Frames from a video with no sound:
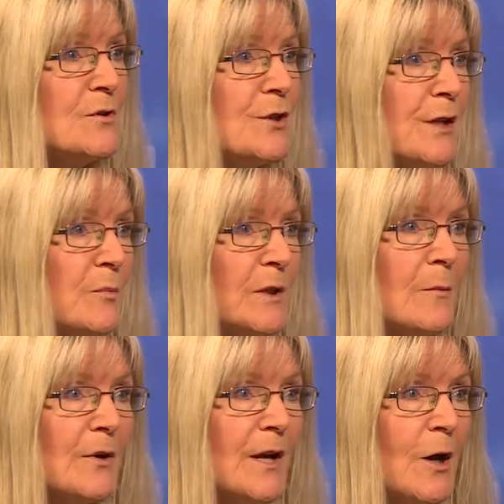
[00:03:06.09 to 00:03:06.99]
you need a
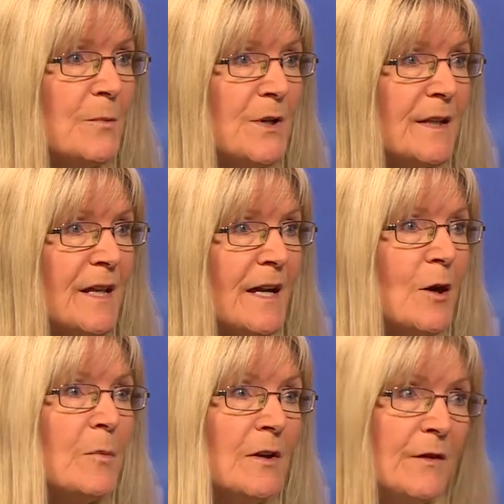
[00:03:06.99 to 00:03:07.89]
plumber to help you get that
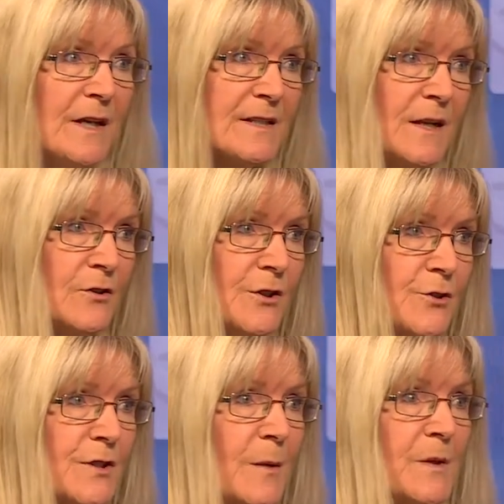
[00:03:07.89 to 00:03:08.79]
out, but if it gets out to your
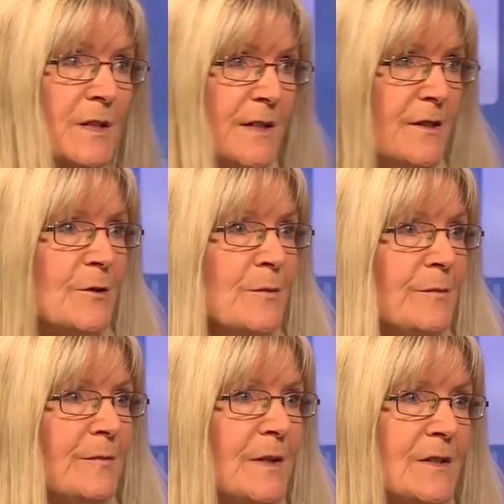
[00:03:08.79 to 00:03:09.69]
septic system,
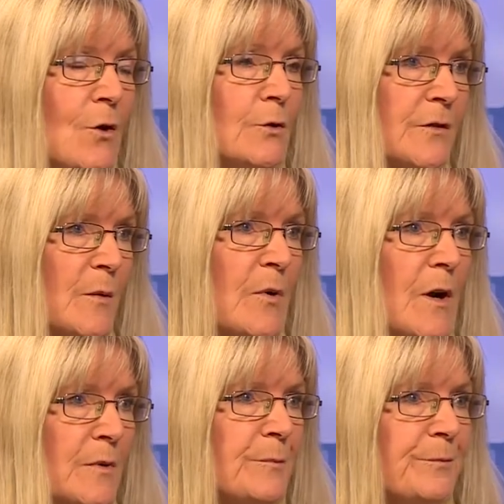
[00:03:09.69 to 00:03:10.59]
it's well, a whole different problem. Well, that's it,